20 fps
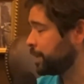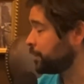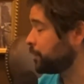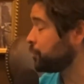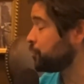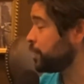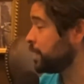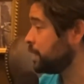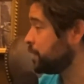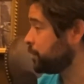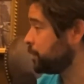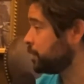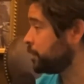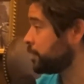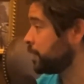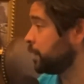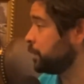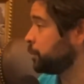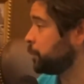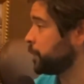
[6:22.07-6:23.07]
Franchise
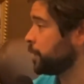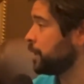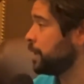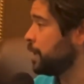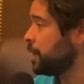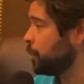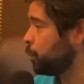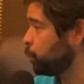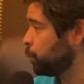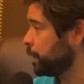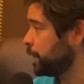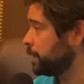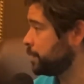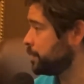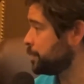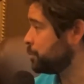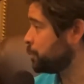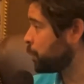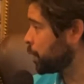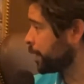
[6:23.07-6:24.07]
Genesis helps
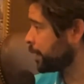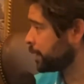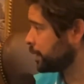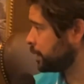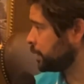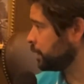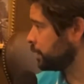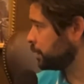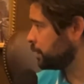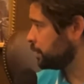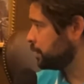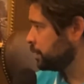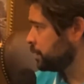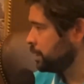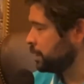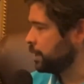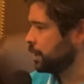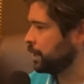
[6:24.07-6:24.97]
with the marketing,